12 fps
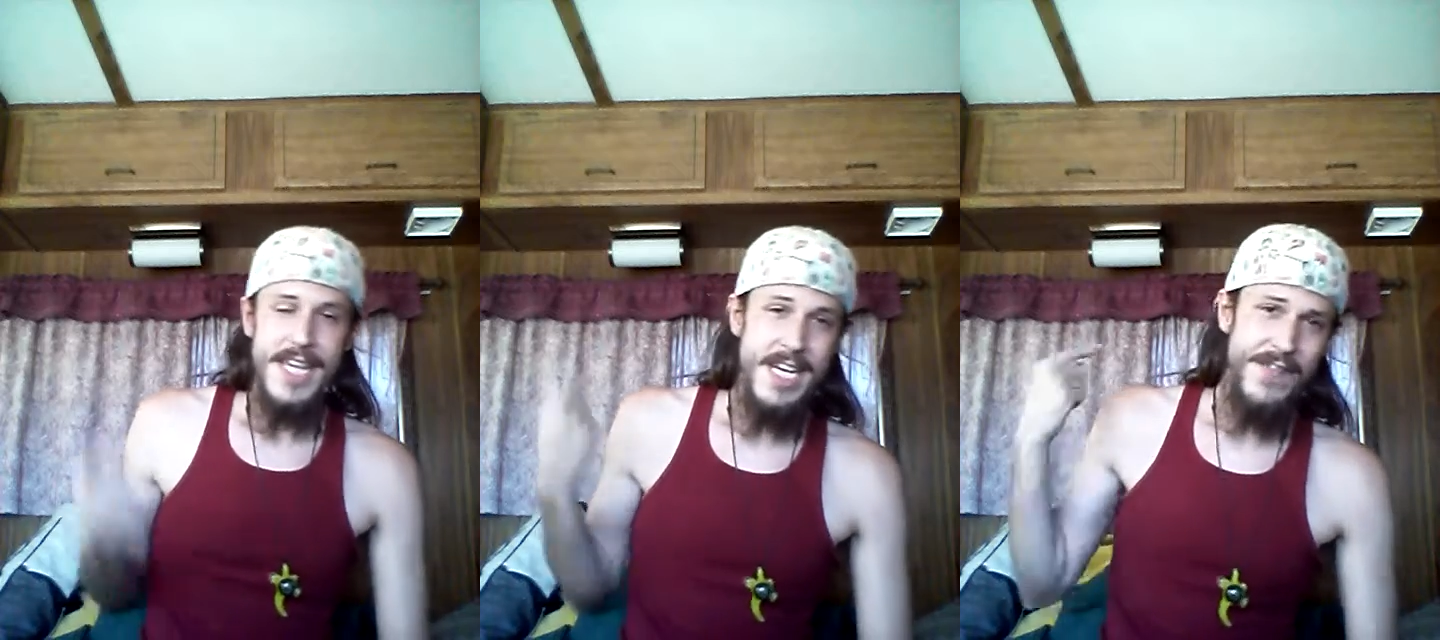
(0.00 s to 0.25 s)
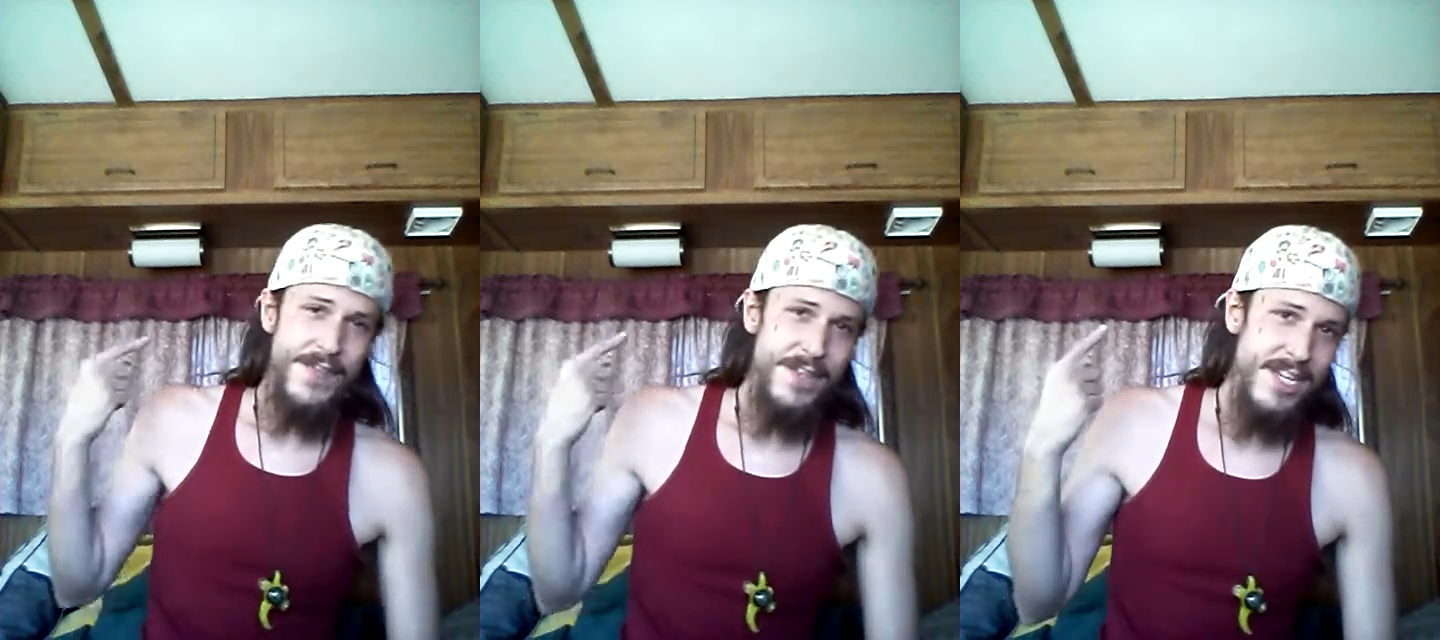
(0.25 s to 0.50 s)

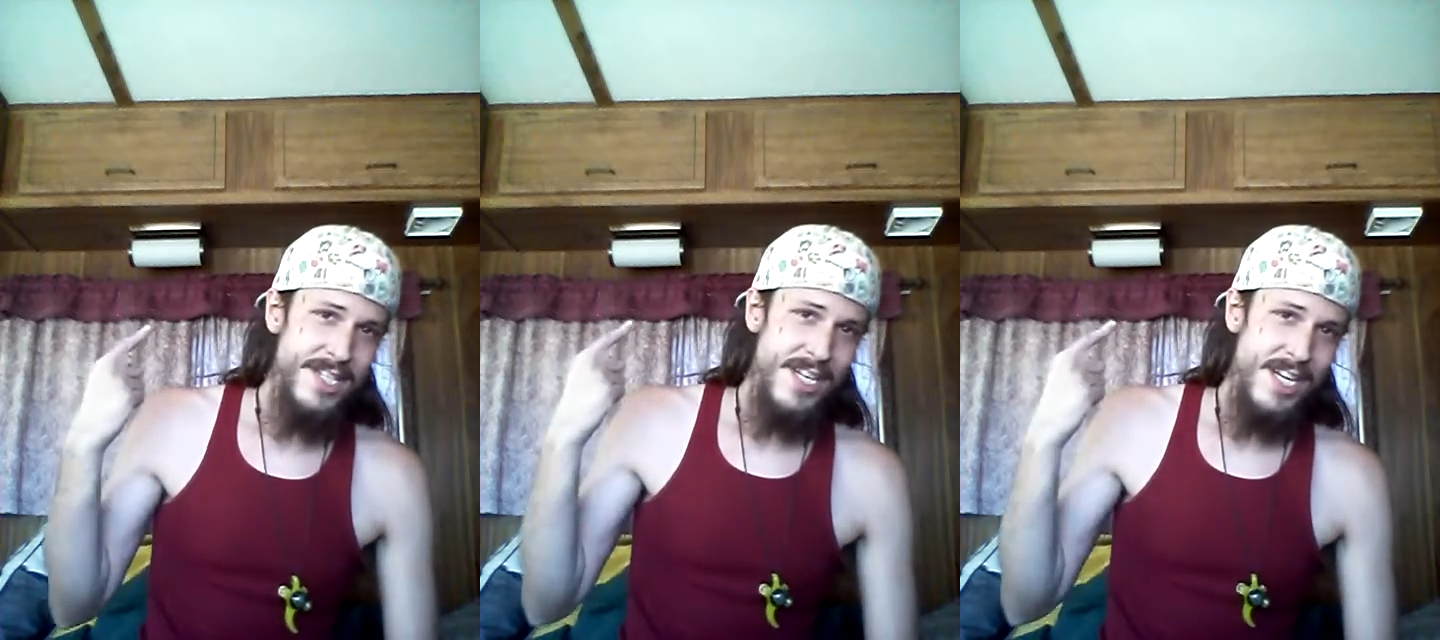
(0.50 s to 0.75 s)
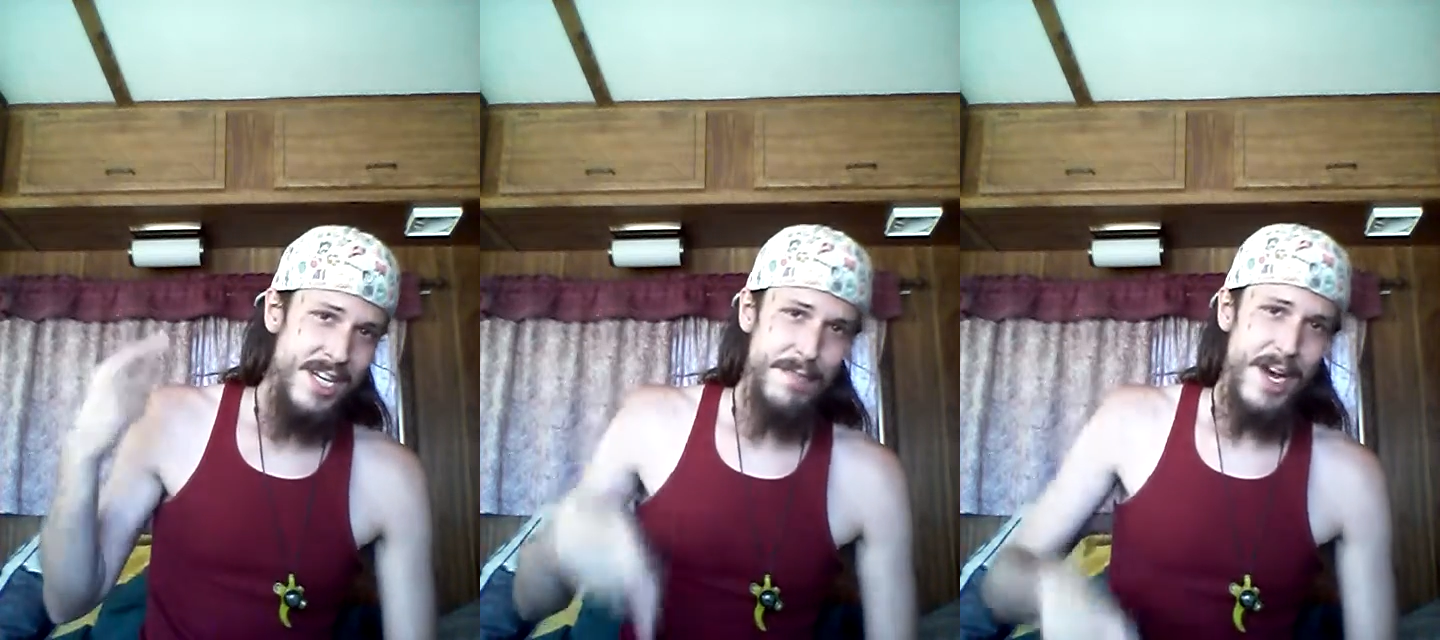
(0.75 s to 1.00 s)
thanks for
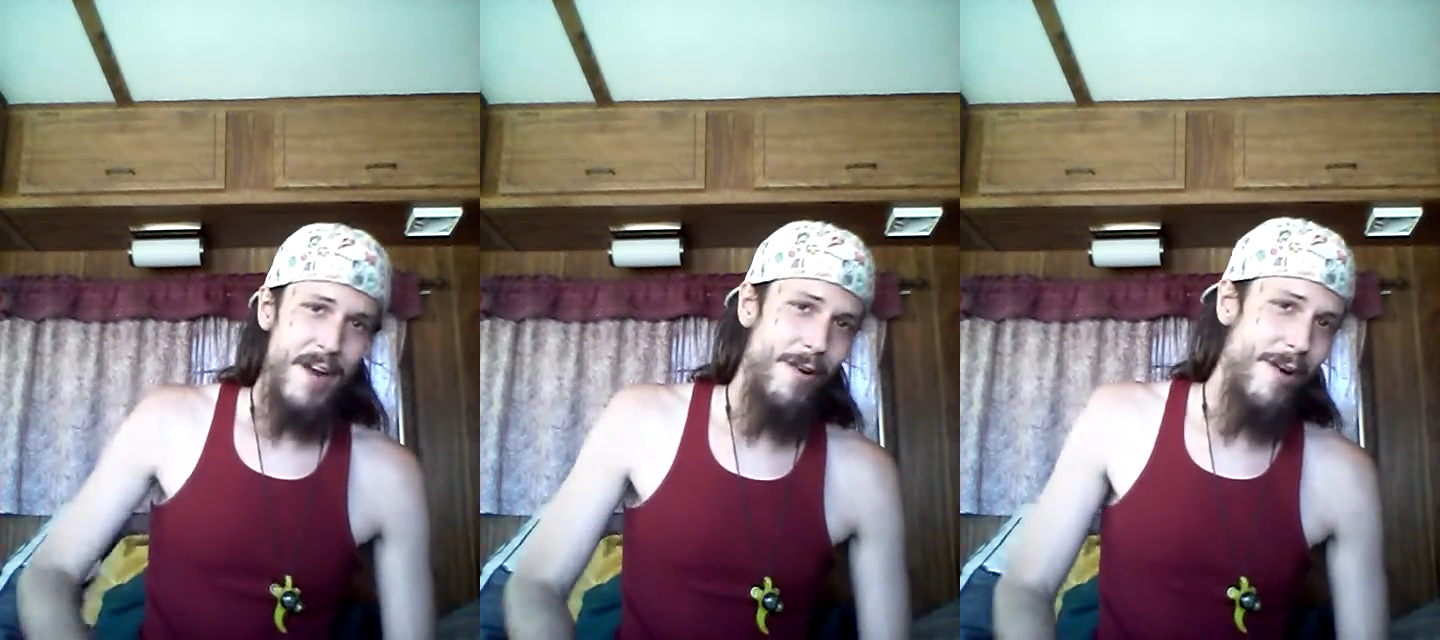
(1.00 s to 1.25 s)
listening to my